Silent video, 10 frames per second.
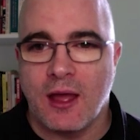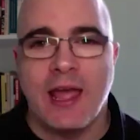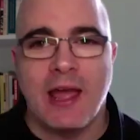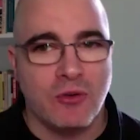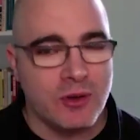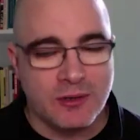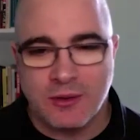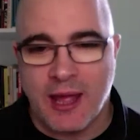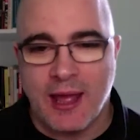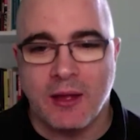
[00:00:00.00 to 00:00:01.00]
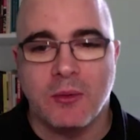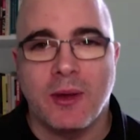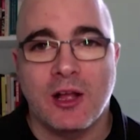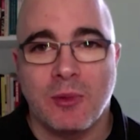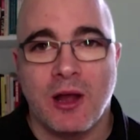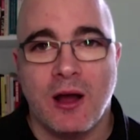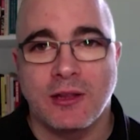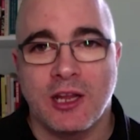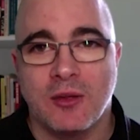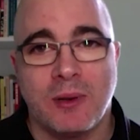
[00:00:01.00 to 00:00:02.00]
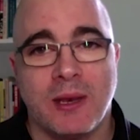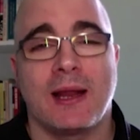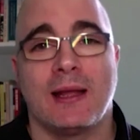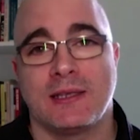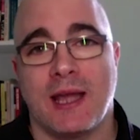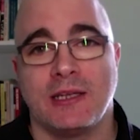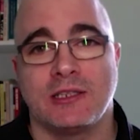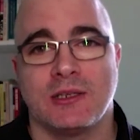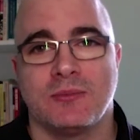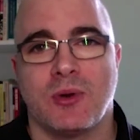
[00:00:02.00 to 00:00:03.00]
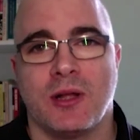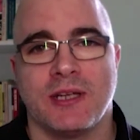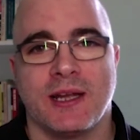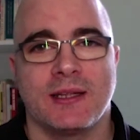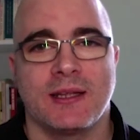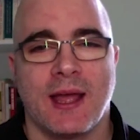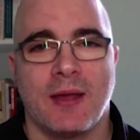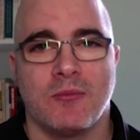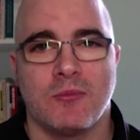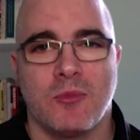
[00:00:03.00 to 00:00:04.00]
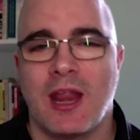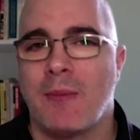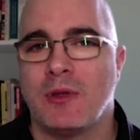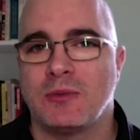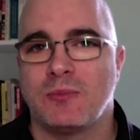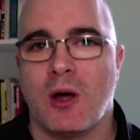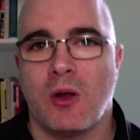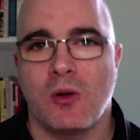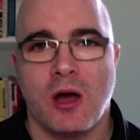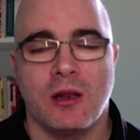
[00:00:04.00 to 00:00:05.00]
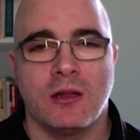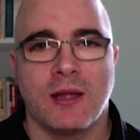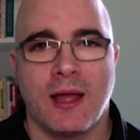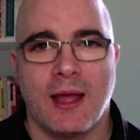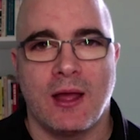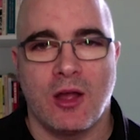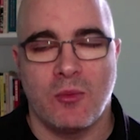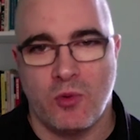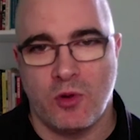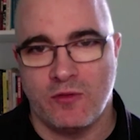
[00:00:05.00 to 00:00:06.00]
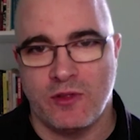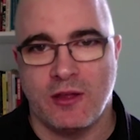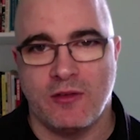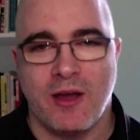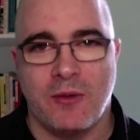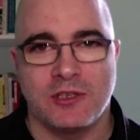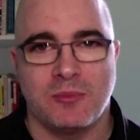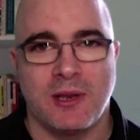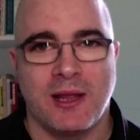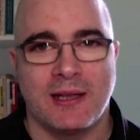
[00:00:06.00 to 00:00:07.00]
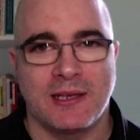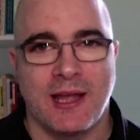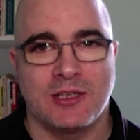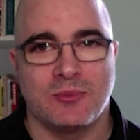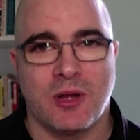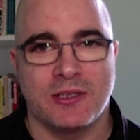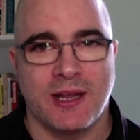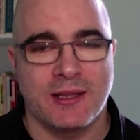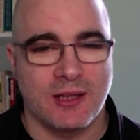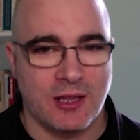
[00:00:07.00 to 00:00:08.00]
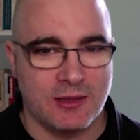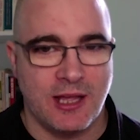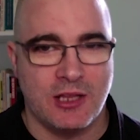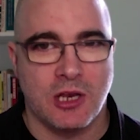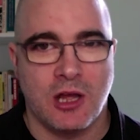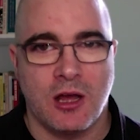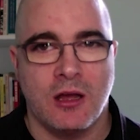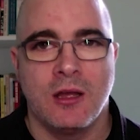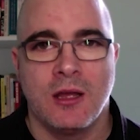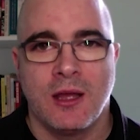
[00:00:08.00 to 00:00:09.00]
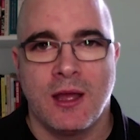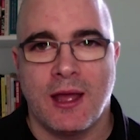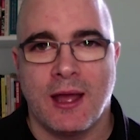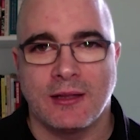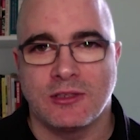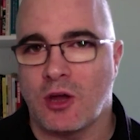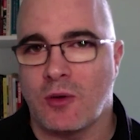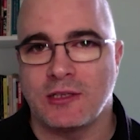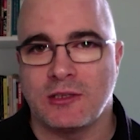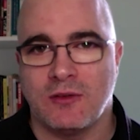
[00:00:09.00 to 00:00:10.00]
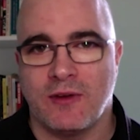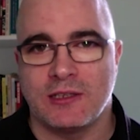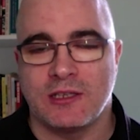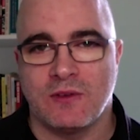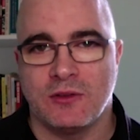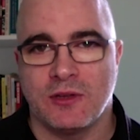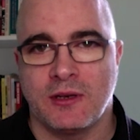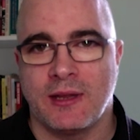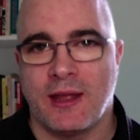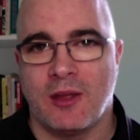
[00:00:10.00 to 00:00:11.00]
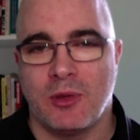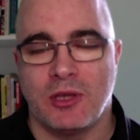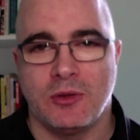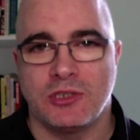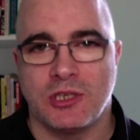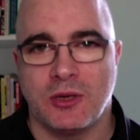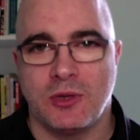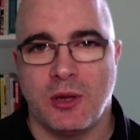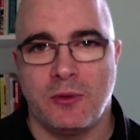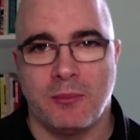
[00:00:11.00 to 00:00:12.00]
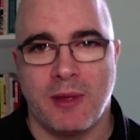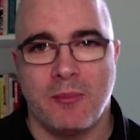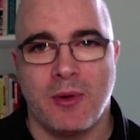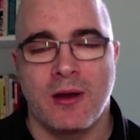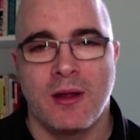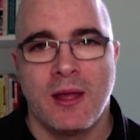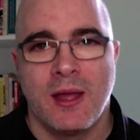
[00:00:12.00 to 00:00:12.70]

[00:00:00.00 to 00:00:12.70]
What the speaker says: Hi everyone, welcome along to the Political Education Project. My name is Paul O'Connell. I'm one of the founders of the Political Education Project. I teach law at SOAS, University of London, and I'm a UCU union member.